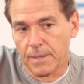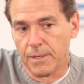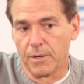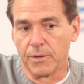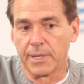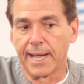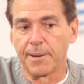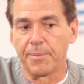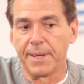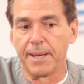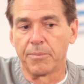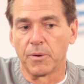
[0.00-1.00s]
you know, you got to
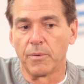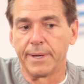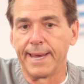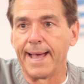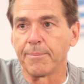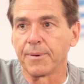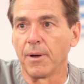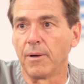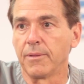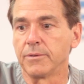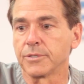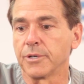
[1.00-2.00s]
be able to adapt to
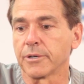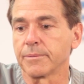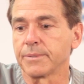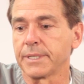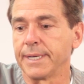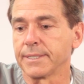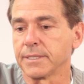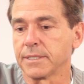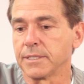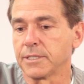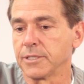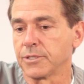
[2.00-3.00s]
all those circumstances
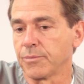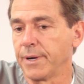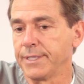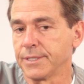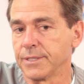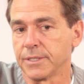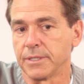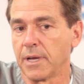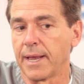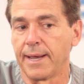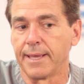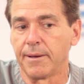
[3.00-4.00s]
and situations and
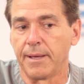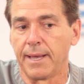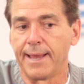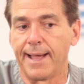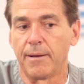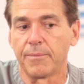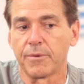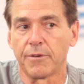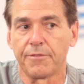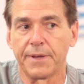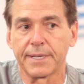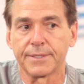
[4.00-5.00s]
not let them, allow them to
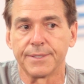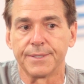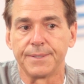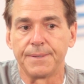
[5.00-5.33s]
affect you.